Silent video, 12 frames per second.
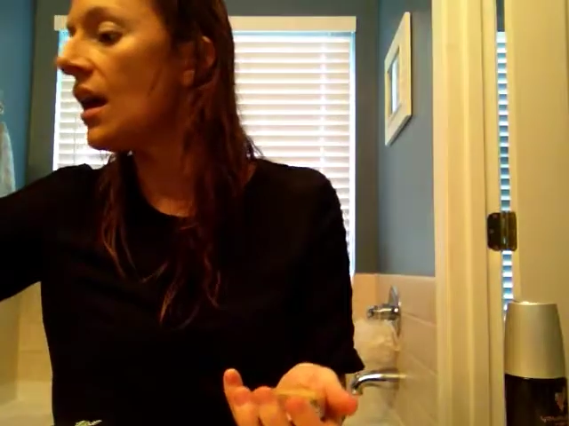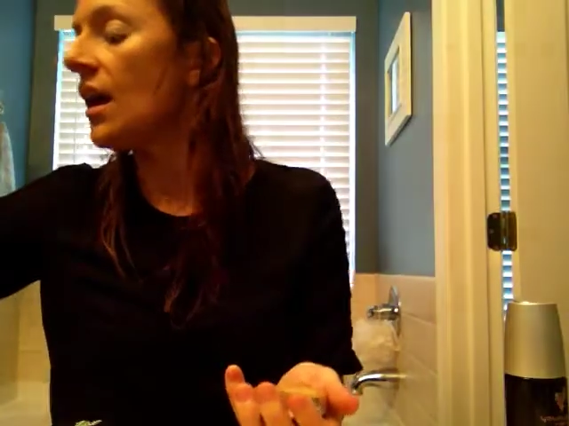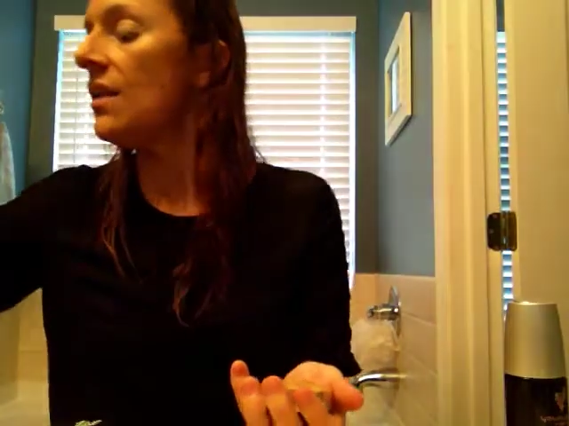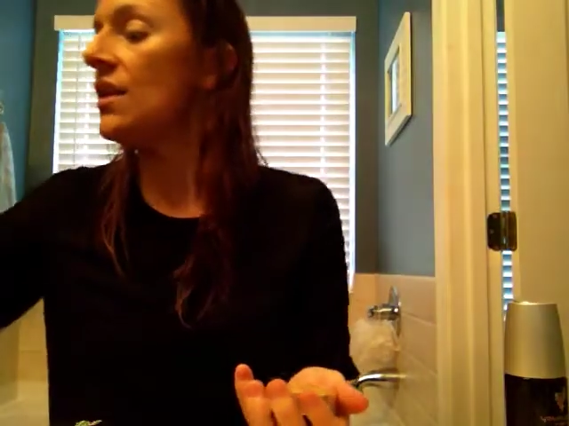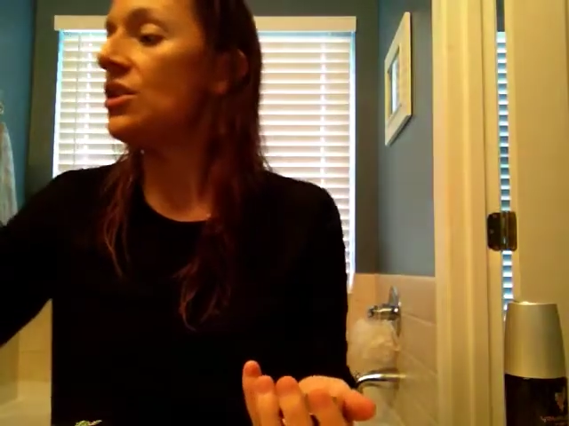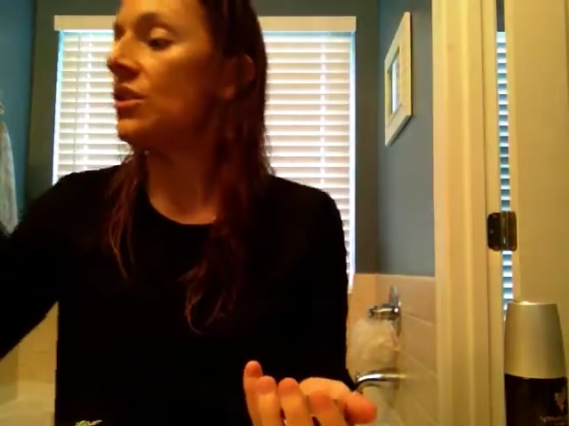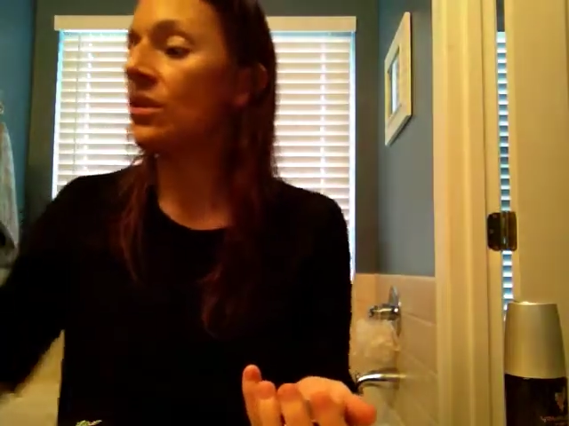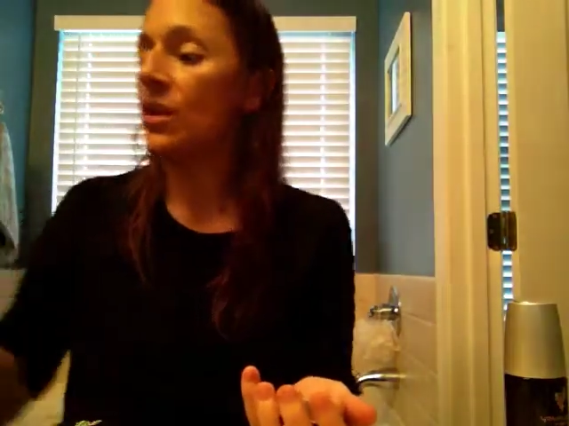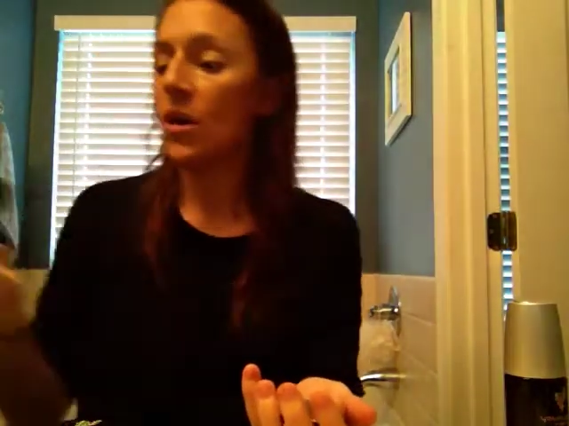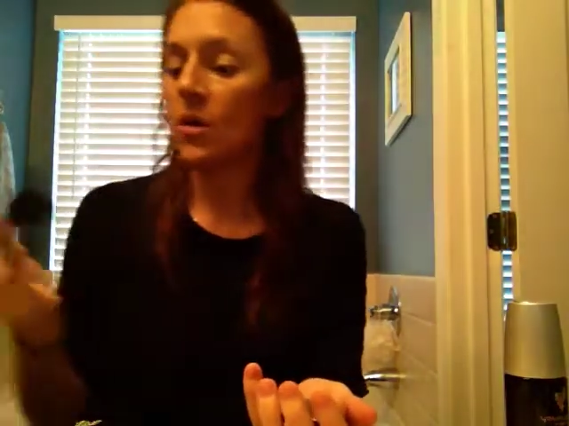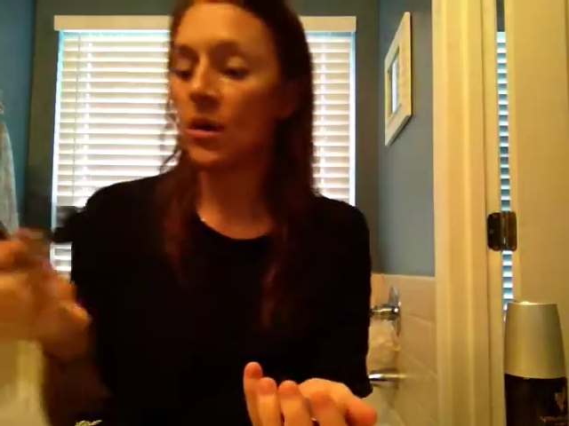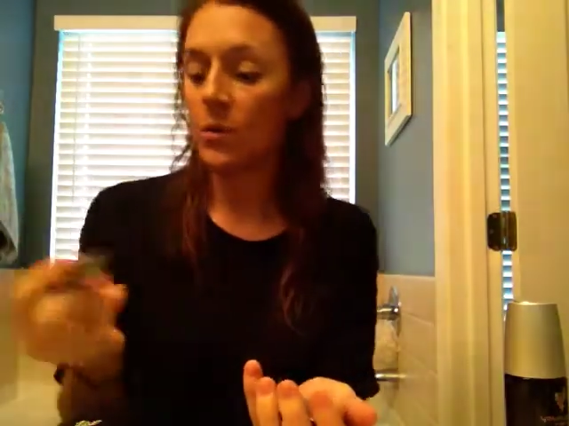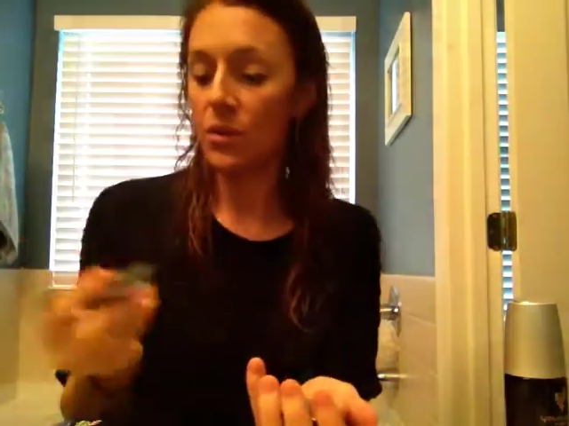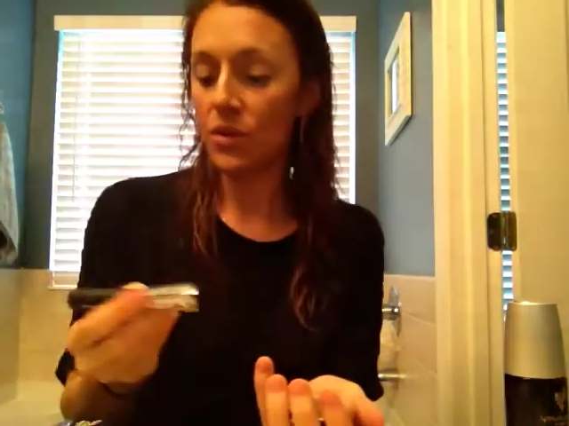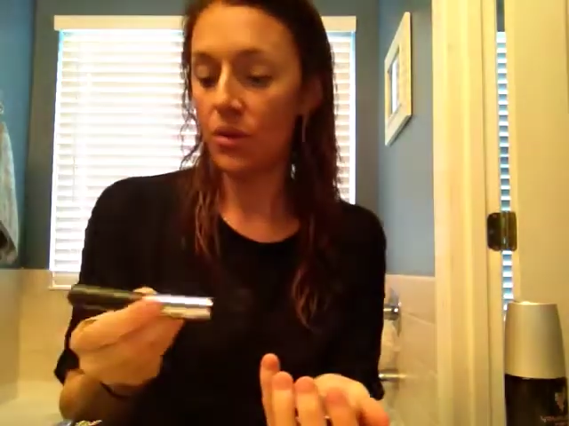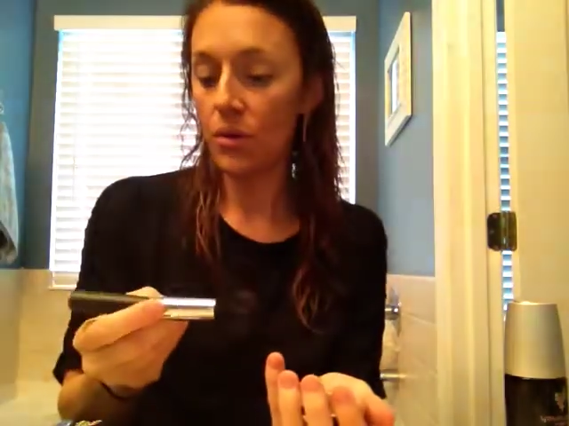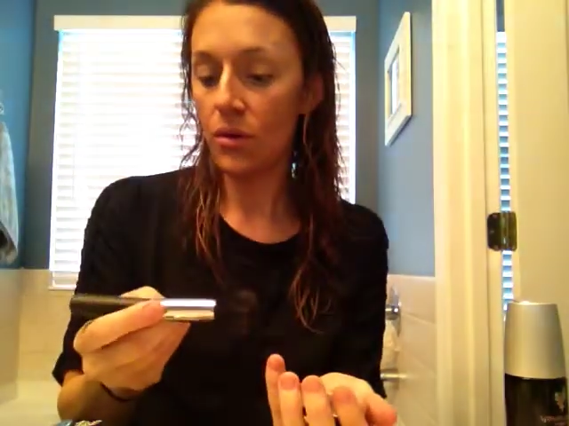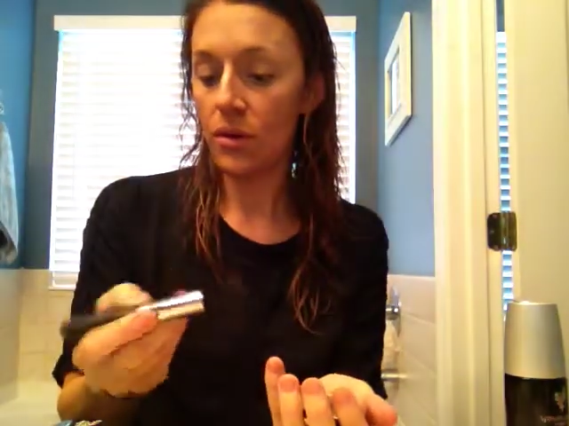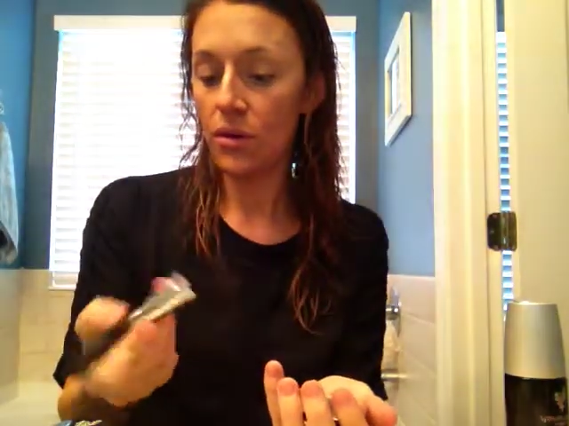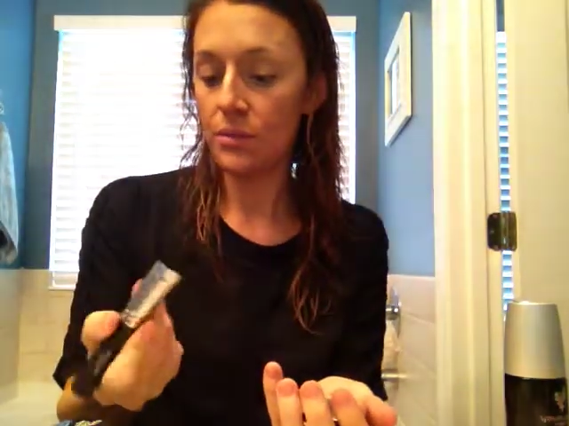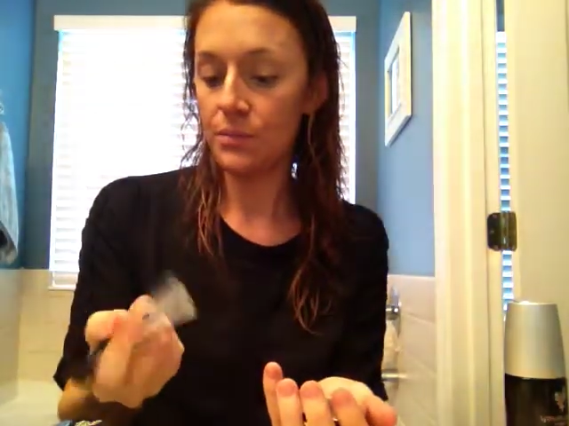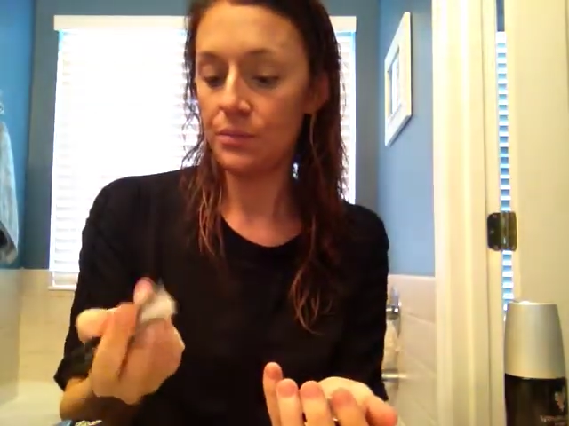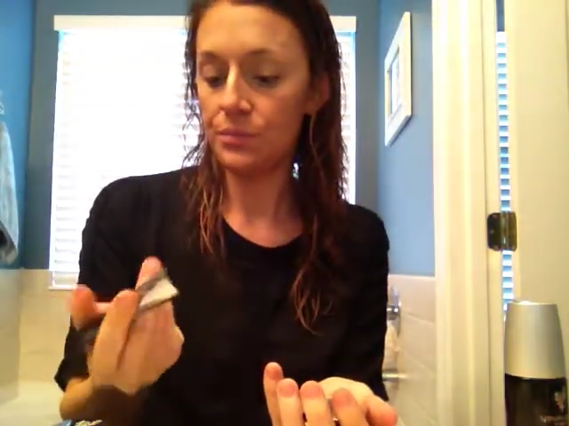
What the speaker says: and then you can go in with the